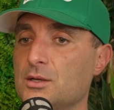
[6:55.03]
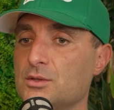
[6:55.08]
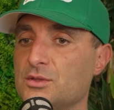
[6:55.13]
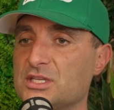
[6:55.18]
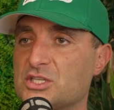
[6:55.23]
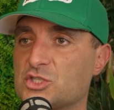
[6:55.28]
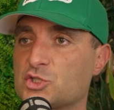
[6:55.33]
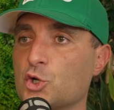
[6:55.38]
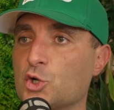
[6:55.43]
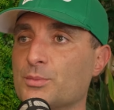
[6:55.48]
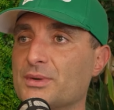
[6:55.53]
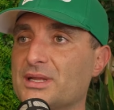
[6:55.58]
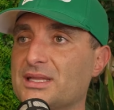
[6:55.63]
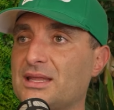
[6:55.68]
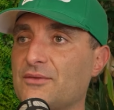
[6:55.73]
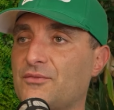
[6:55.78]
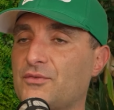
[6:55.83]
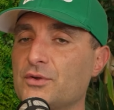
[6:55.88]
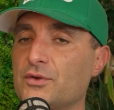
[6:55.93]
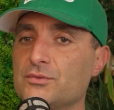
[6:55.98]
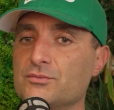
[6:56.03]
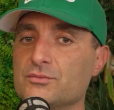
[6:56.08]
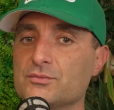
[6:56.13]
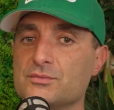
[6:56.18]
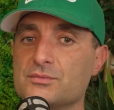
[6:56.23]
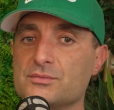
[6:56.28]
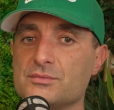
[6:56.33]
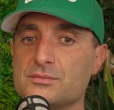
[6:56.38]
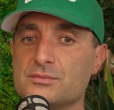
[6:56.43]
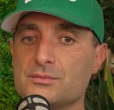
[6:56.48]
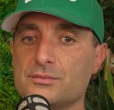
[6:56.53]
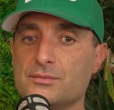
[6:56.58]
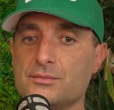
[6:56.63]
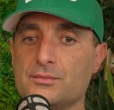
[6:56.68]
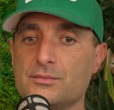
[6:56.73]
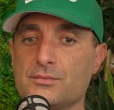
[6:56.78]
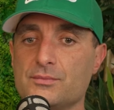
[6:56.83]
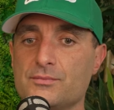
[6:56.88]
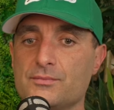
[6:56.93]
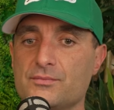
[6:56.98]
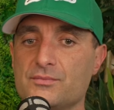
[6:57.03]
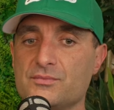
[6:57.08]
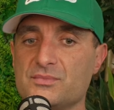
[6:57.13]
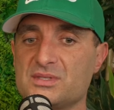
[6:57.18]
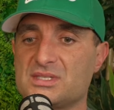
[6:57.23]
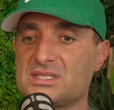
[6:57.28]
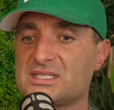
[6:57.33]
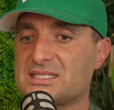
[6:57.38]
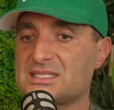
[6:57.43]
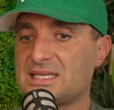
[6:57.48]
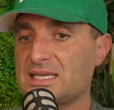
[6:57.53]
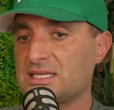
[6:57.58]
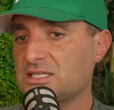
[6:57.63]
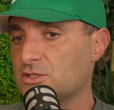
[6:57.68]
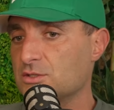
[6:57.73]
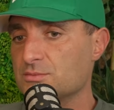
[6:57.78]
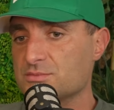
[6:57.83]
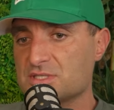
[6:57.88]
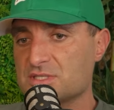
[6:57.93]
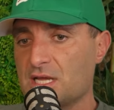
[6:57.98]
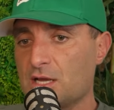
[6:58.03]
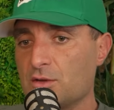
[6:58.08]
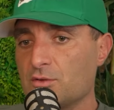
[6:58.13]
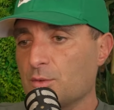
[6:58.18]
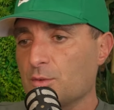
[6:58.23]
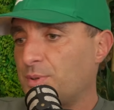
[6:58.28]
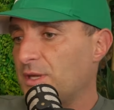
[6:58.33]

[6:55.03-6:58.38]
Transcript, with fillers: there's so many different systems now that